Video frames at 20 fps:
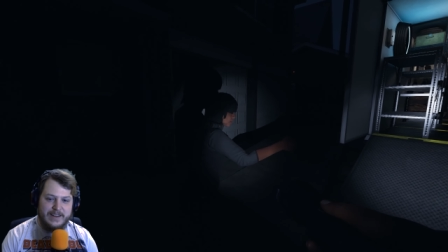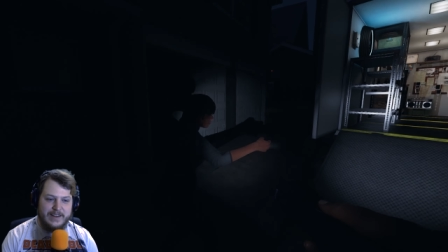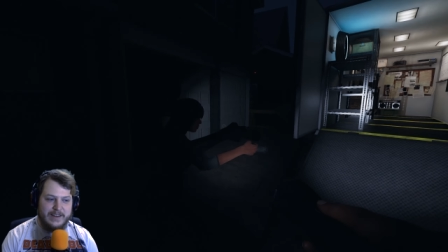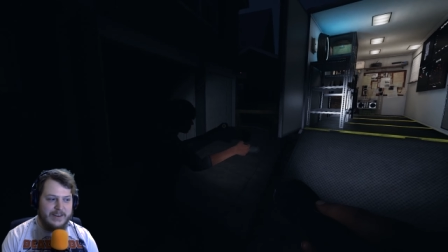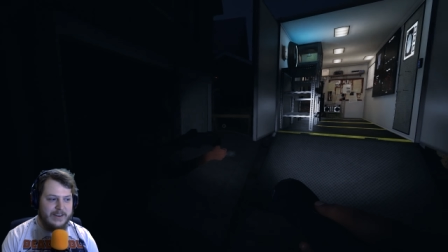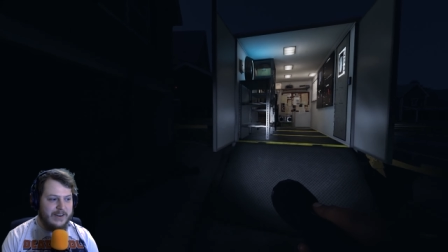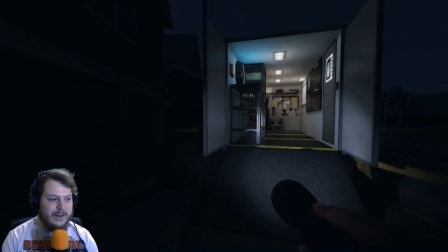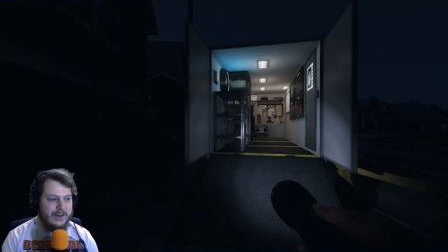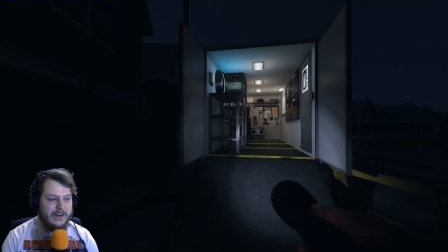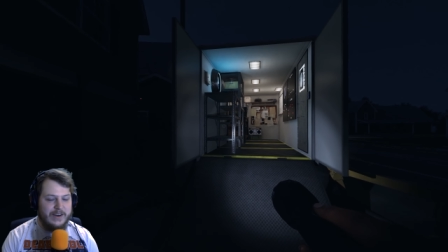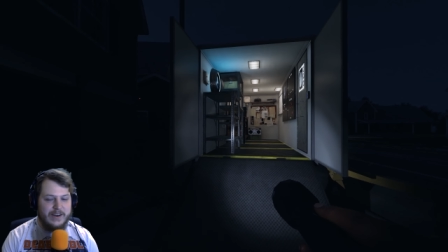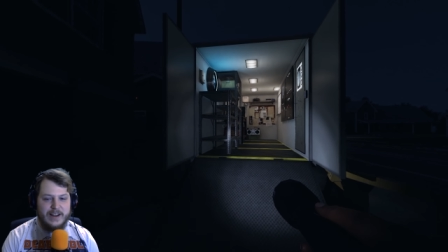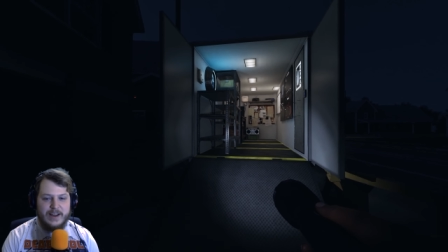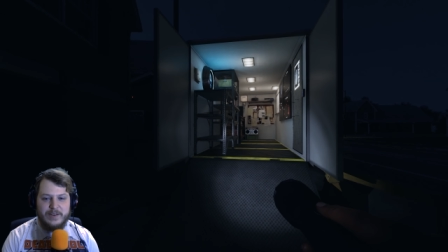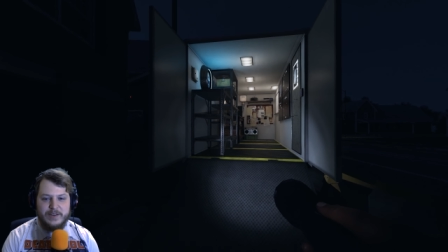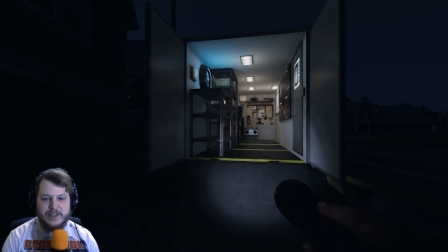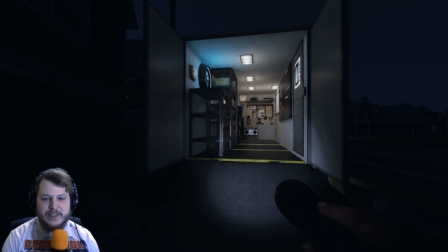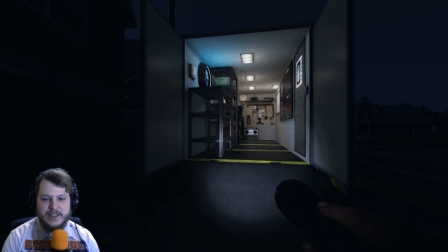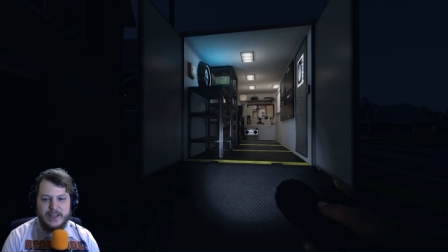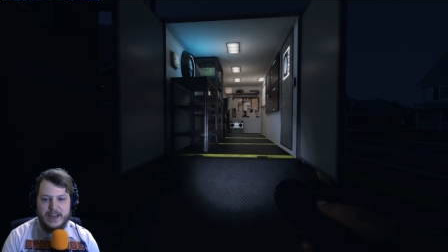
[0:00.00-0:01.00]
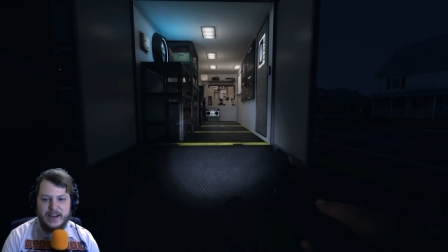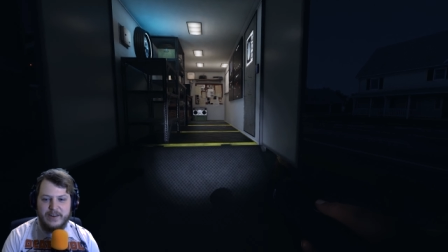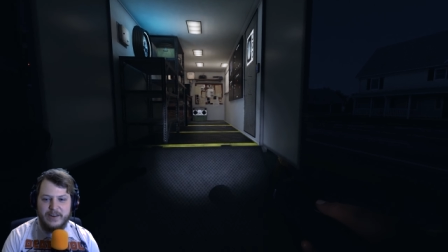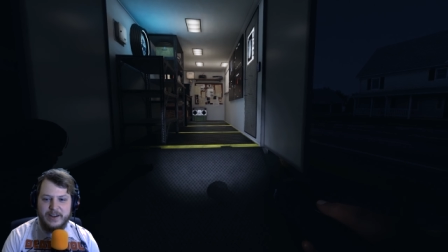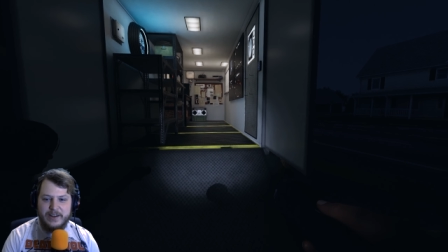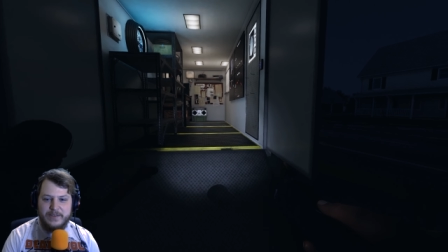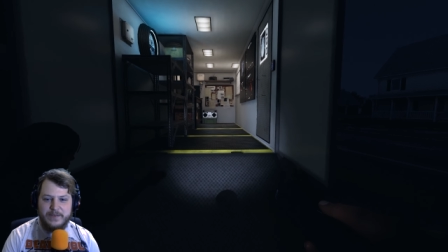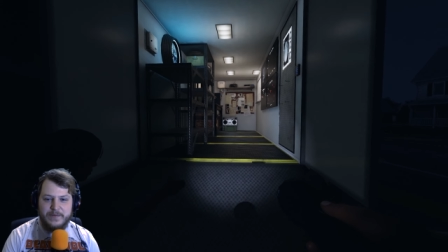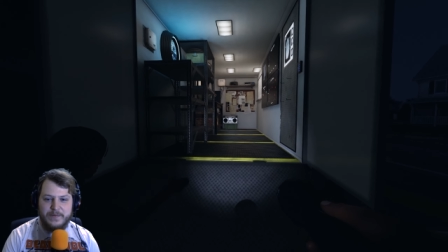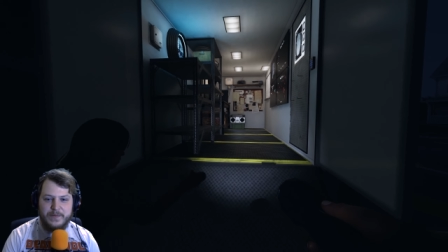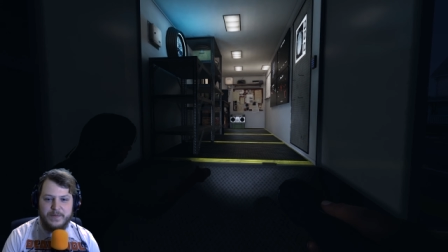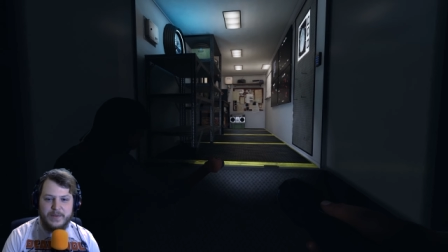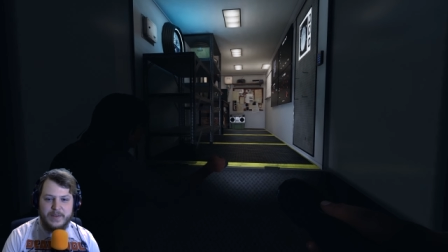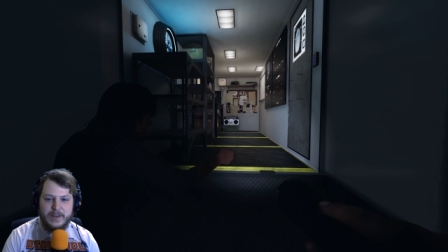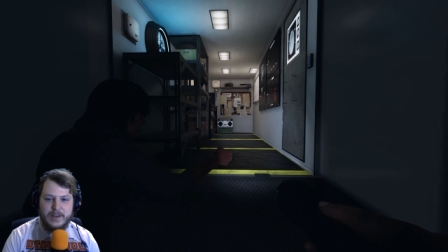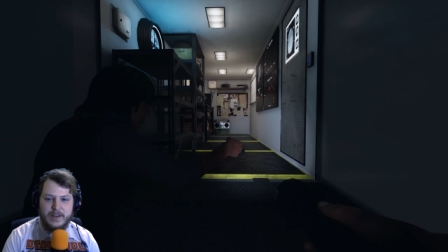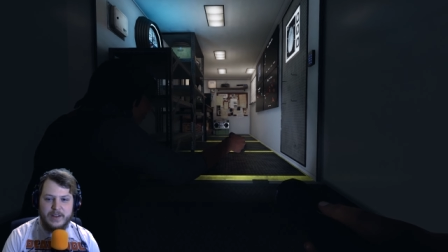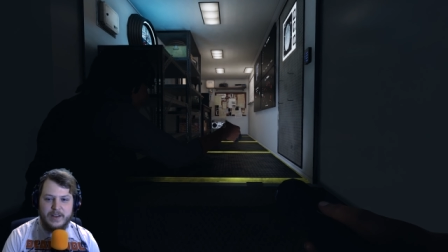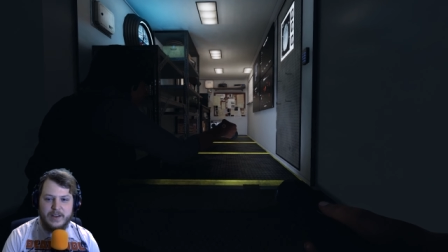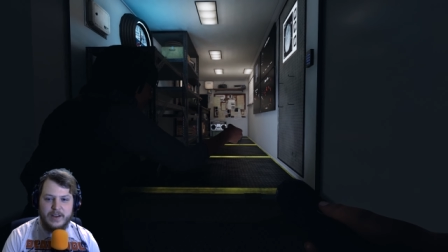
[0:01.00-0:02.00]
Oh, that was scary.
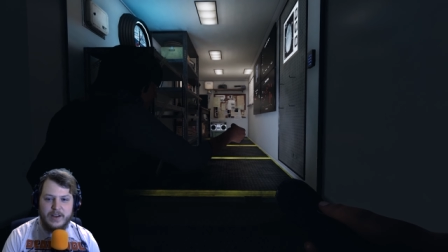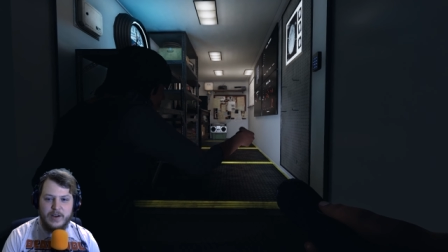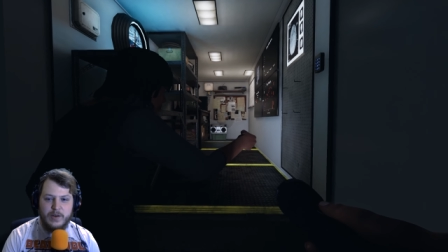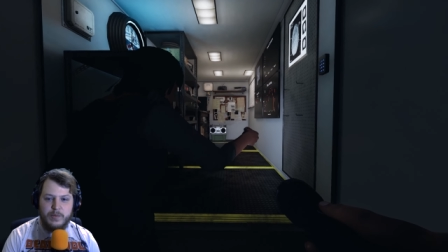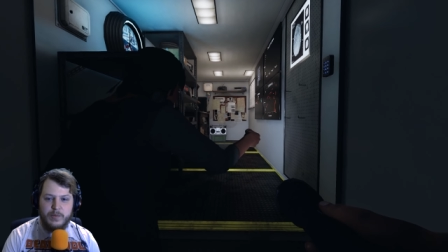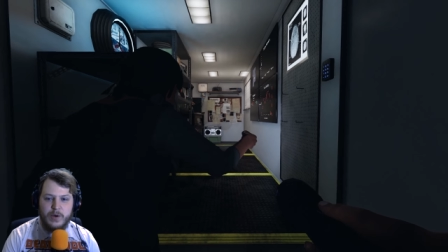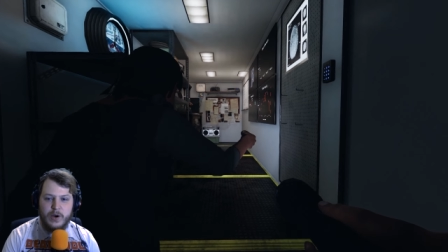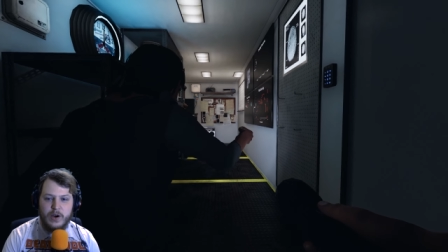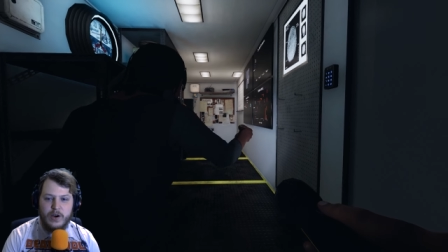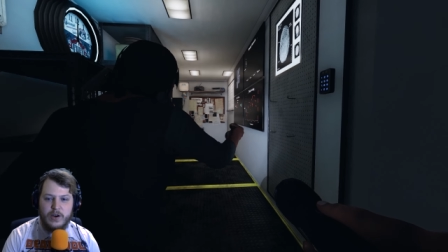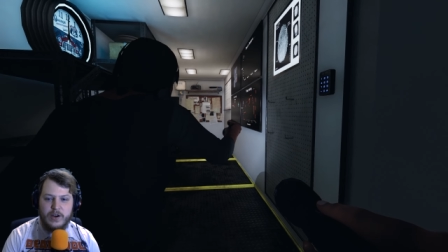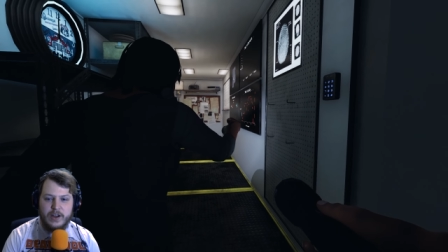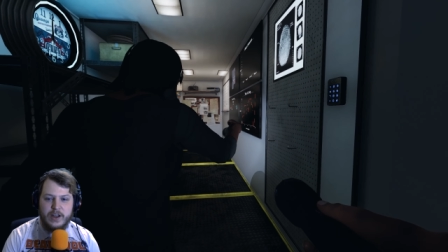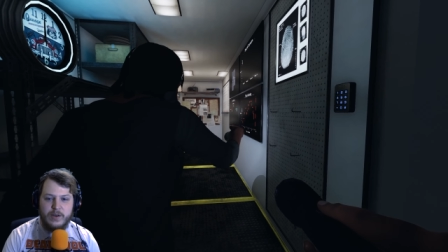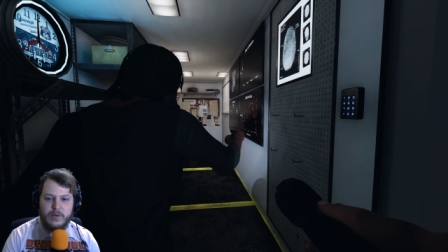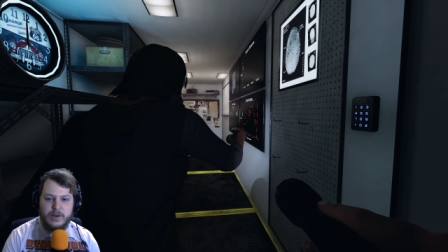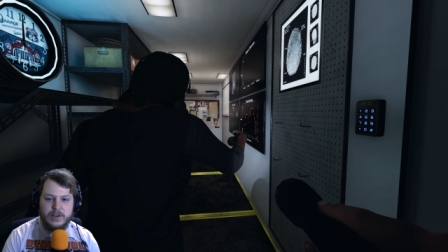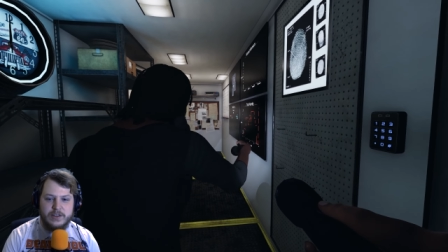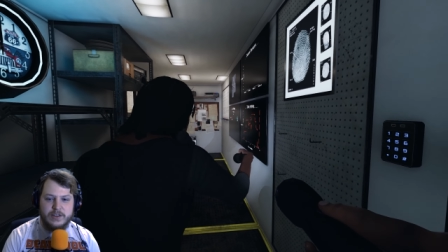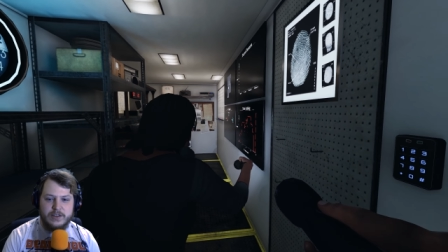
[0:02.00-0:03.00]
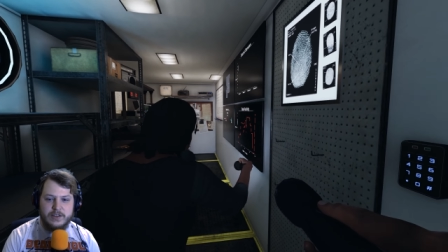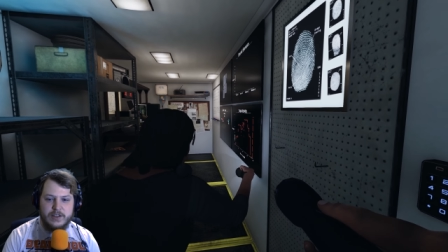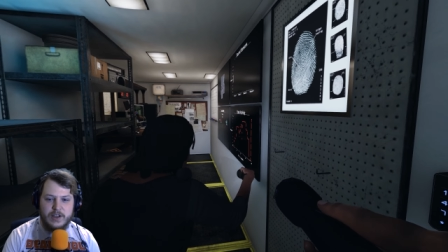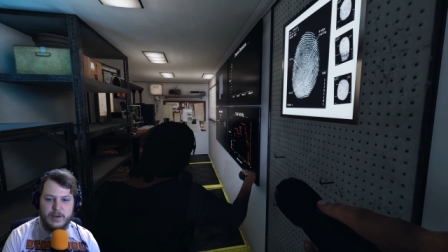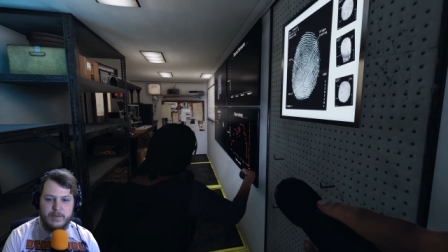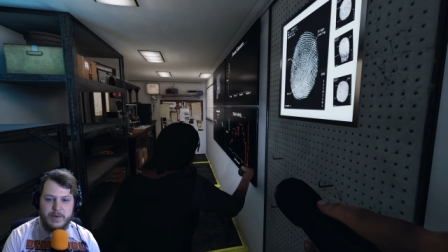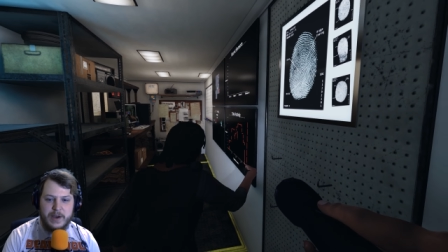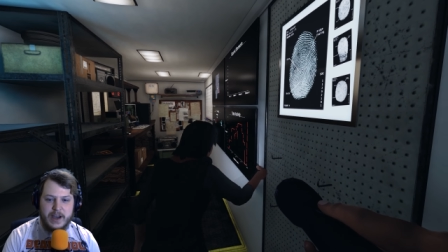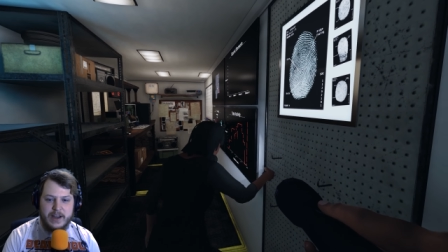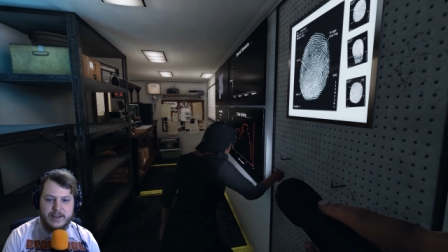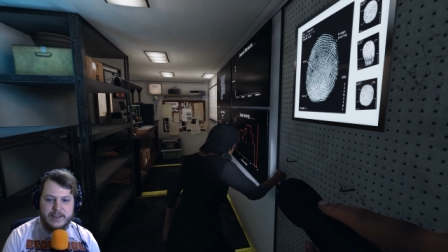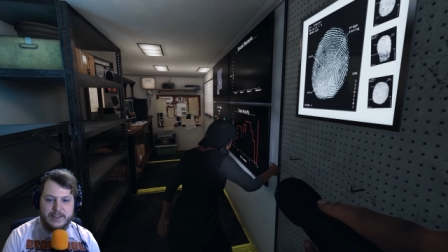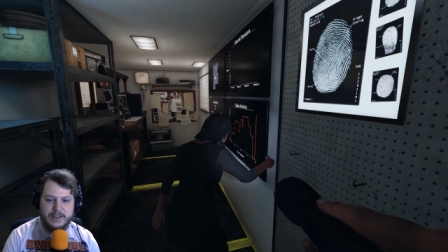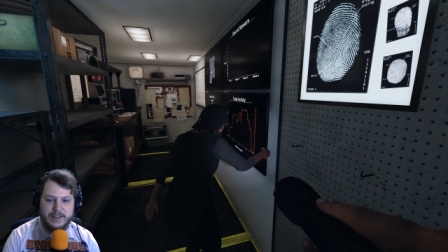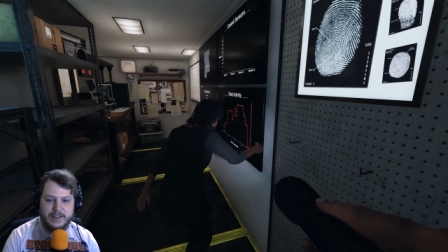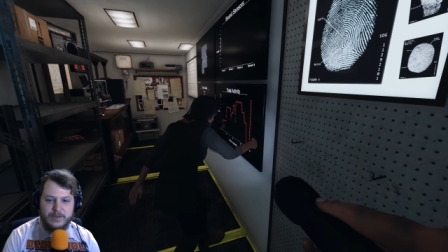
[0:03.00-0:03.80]
But it wasn't yeah. so bad.